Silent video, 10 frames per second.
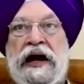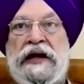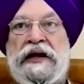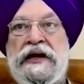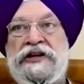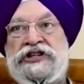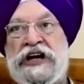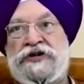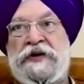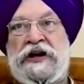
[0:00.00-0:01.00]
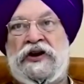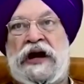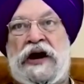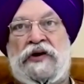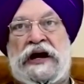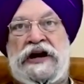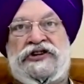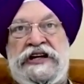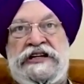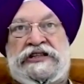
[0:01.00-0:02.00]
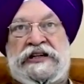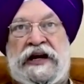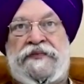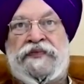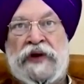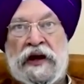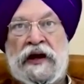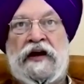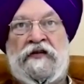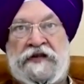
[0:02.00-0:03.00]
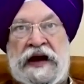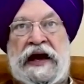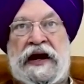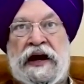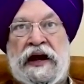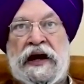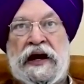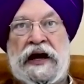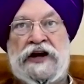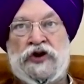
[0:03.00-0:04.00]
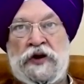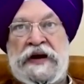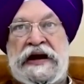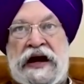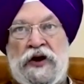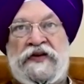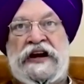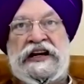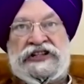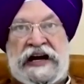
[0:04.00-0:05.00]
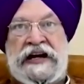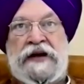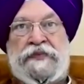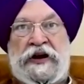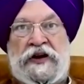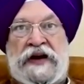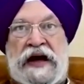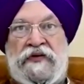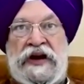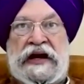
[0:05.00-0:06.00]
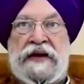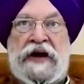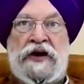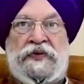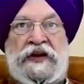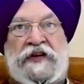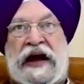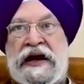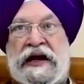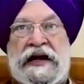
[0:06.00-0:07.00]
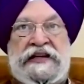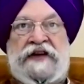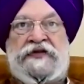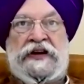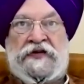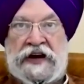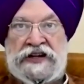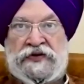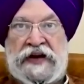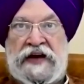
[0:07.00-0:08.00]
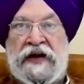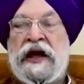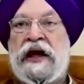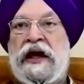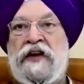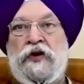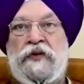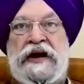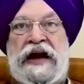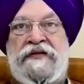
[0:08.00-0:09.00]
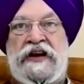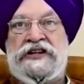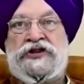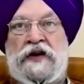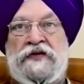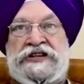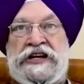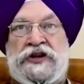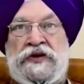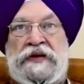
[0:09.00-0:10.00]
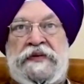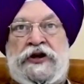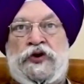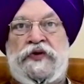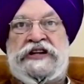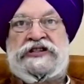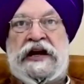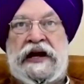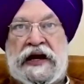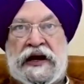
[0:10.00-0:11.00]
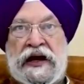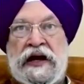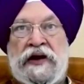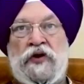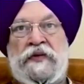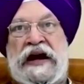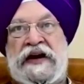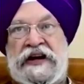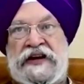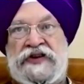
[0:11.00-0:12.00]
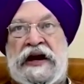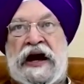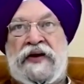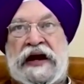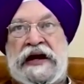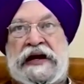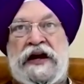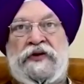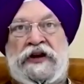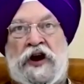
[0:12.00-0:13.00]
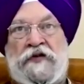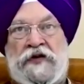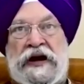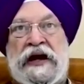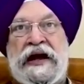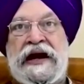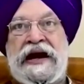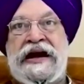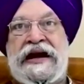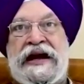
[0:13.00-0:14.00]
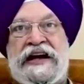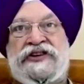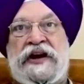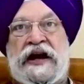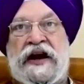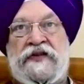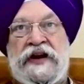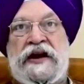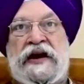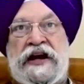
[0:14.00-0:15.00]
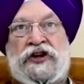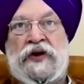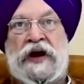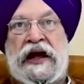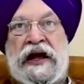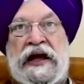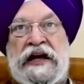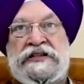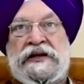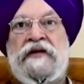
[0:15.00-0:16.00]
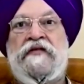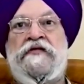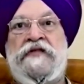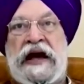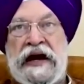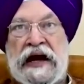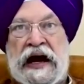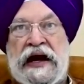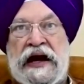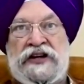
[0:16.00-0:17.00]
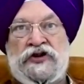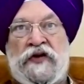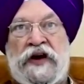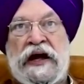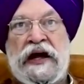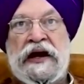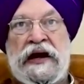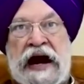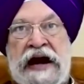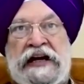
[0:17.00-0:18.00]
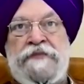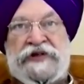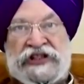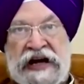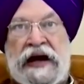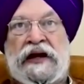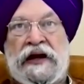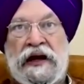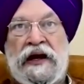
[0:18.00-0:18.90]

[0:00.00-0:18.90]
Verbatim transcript: I think judgment on how countries uh, uh, fare uh, should be done over an extended period of time. We came out with flying colors after the first wave. If you were having this conversation with me two weeks earlier, you might have a different. Now I can tell you with confidence, India's recovery rate today is very high. It is over 90%.